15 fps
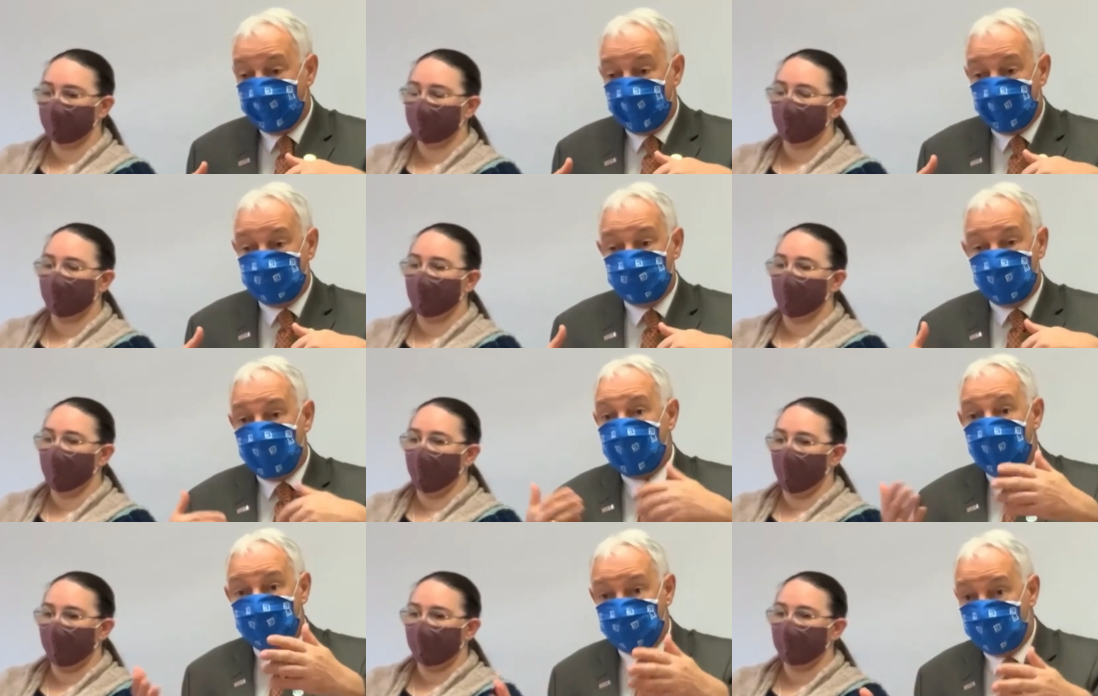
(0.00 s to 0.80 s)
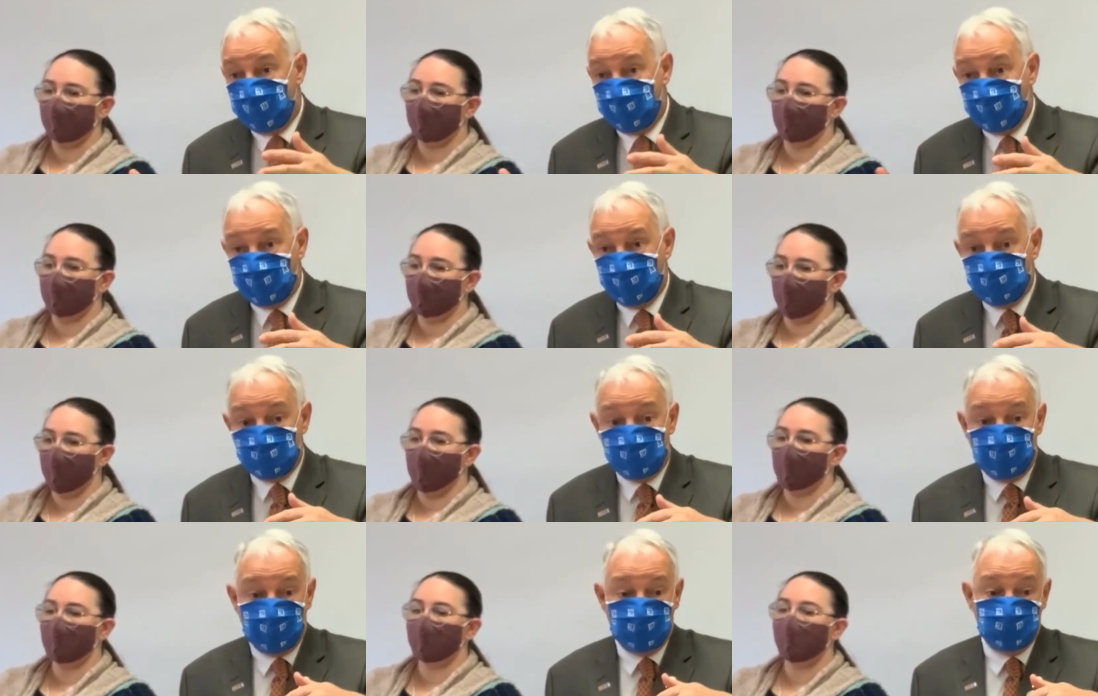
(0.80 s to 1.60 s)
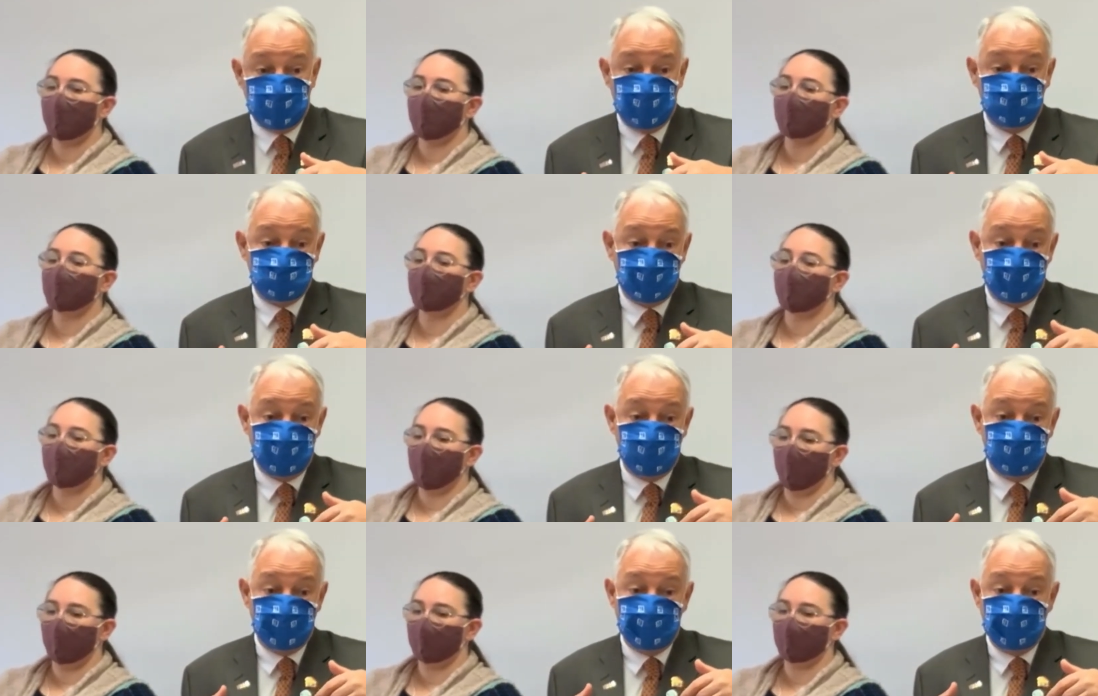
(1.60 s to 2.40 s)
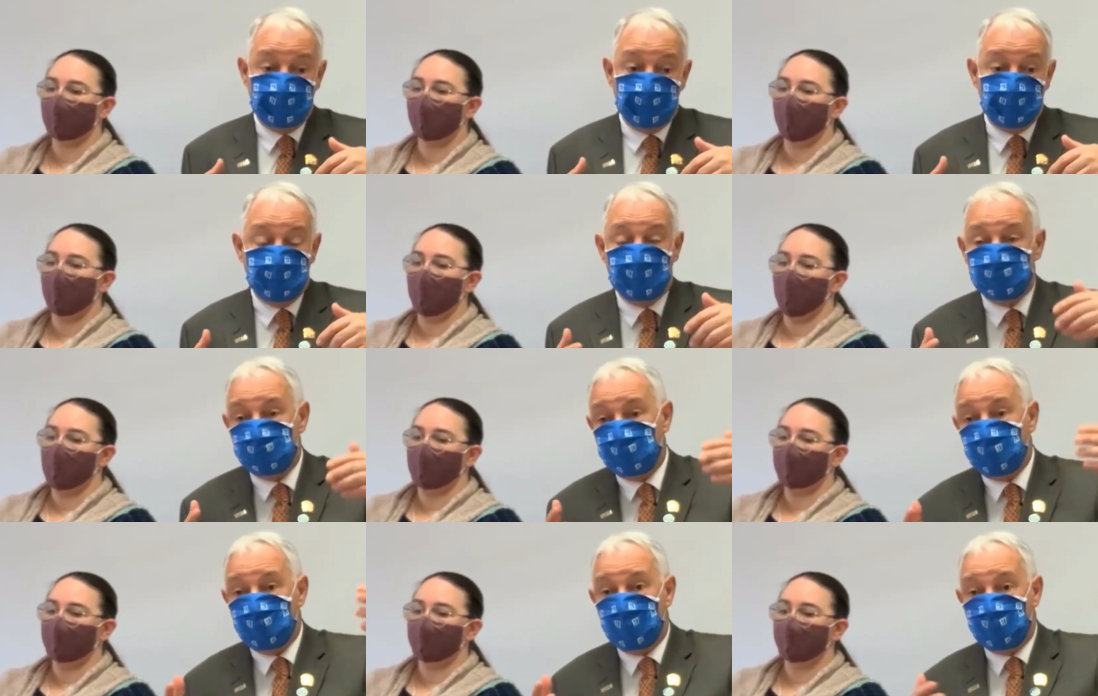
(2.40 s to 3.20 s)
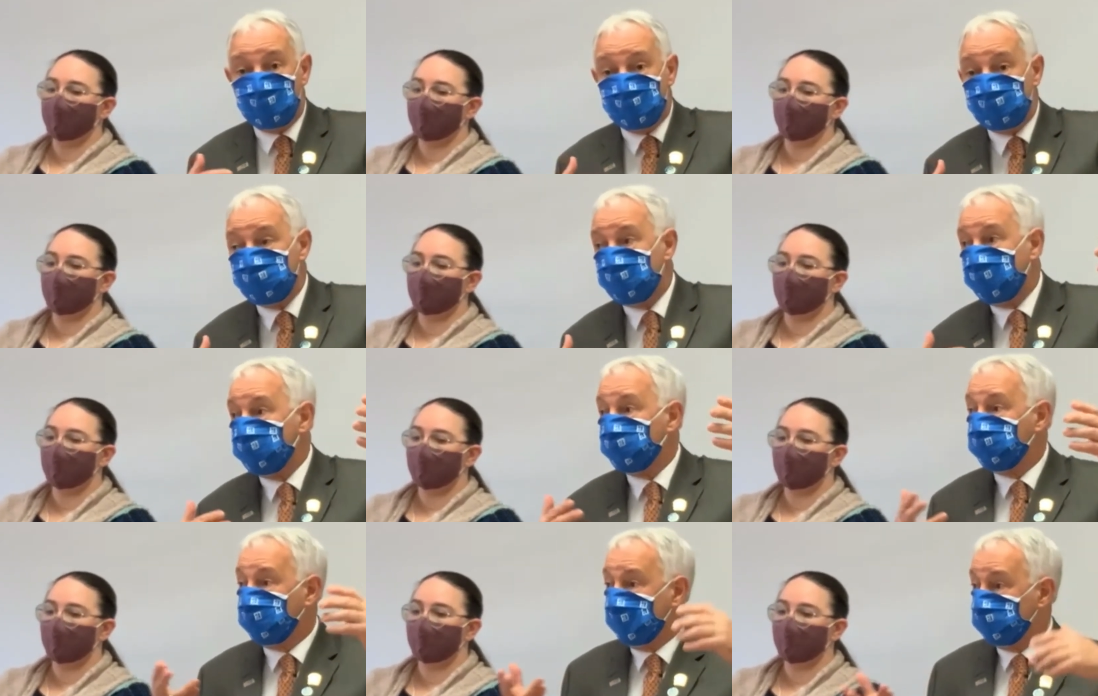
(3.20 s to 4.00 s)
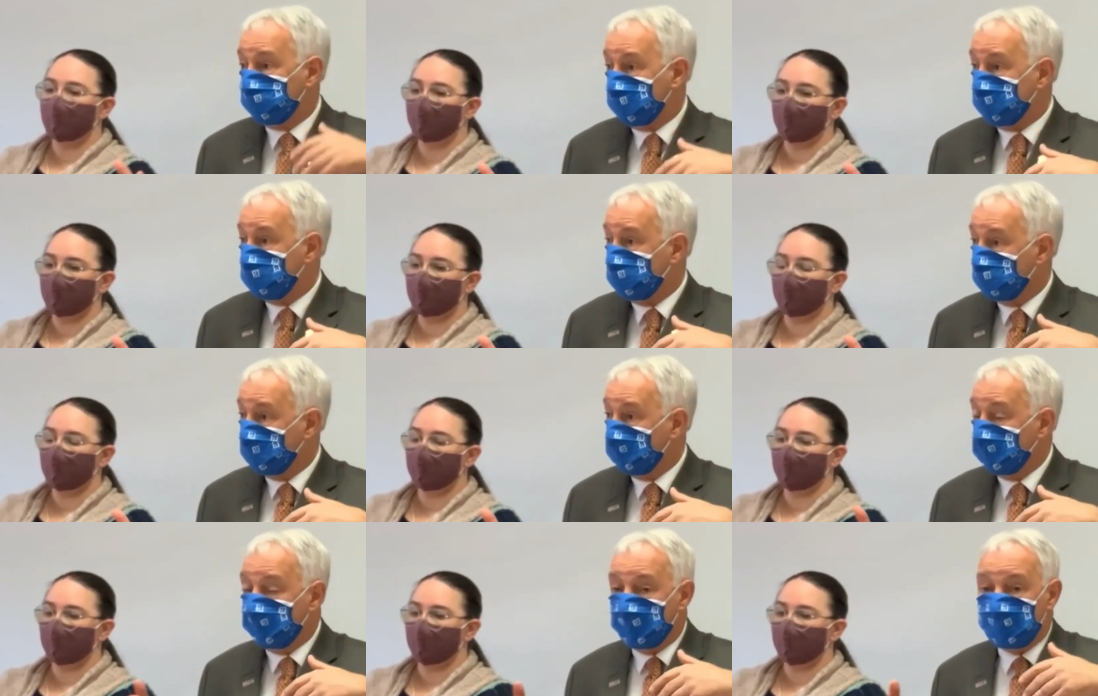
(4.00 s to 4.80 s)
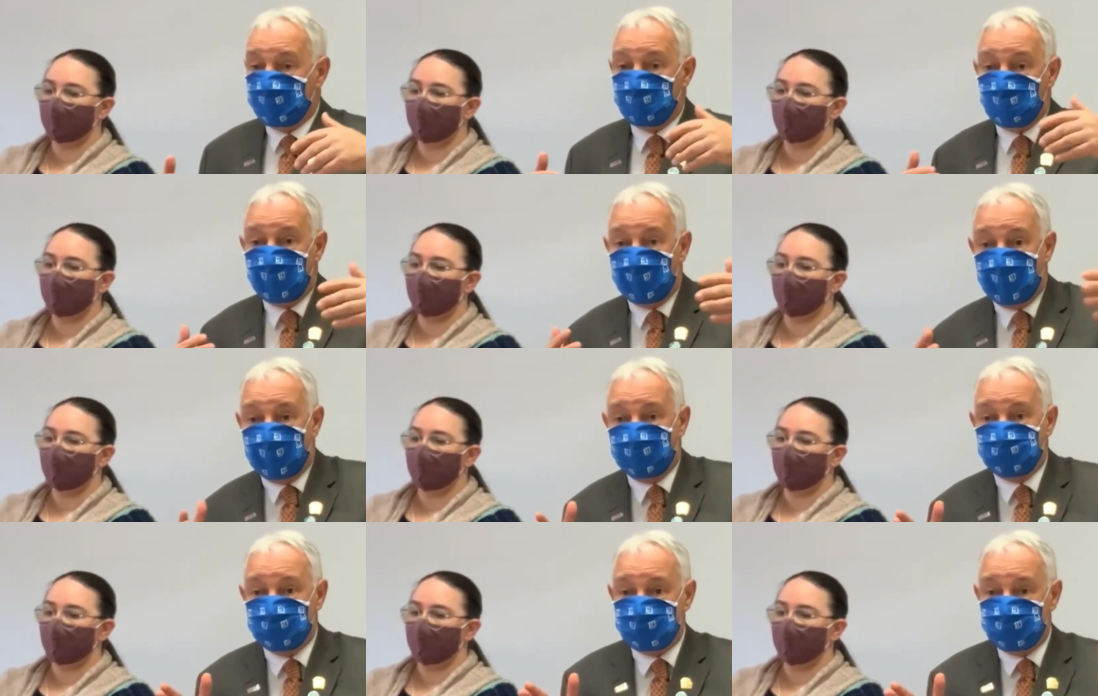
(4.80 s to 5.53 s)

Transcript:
Speaker 1: and they have a home, and they say, well, you know what, when you come visit, we want to have